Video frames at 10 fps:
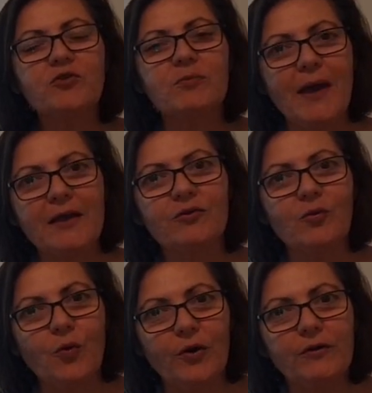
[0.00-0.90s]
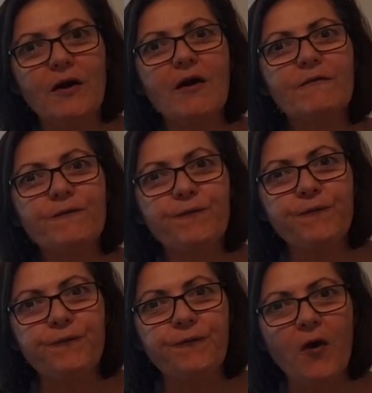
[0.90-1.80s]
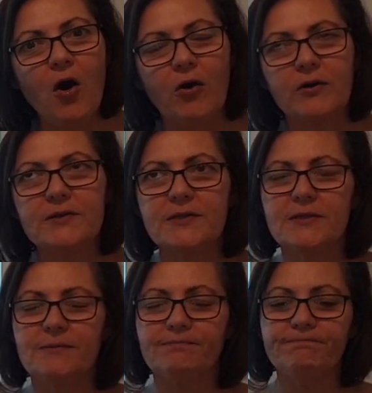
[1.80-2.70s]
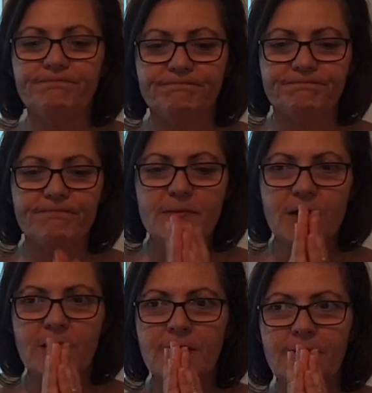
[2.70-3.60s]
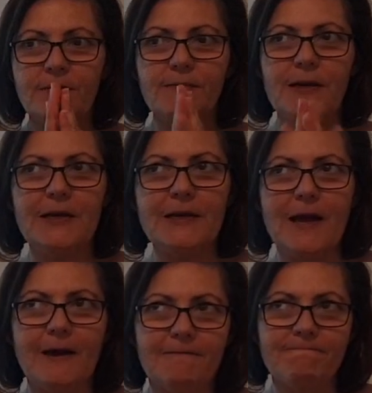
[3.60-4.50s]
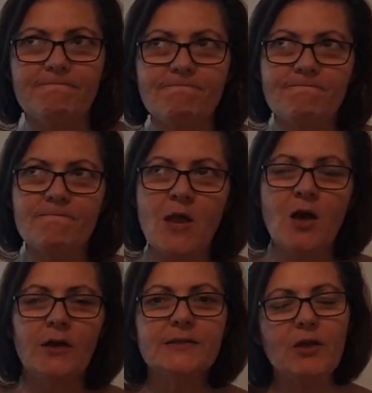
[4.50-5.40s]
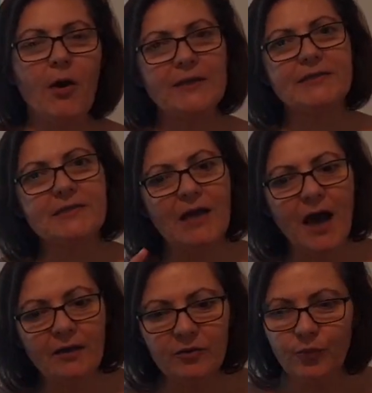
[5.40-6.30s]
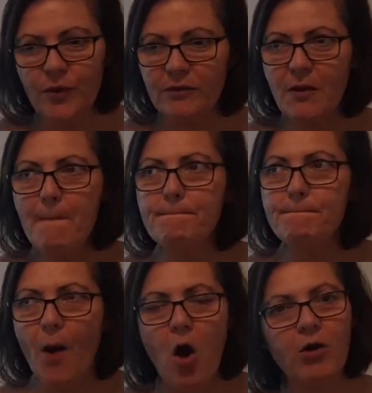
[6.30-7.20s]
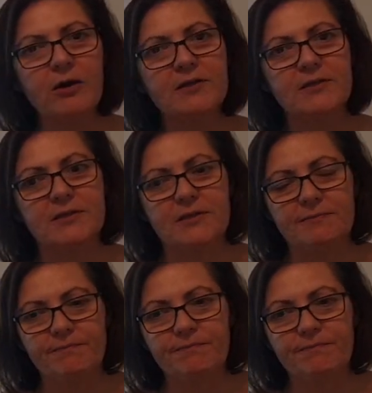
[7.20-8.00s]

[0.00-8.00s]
To make the word fox. We ready now? So I started with box.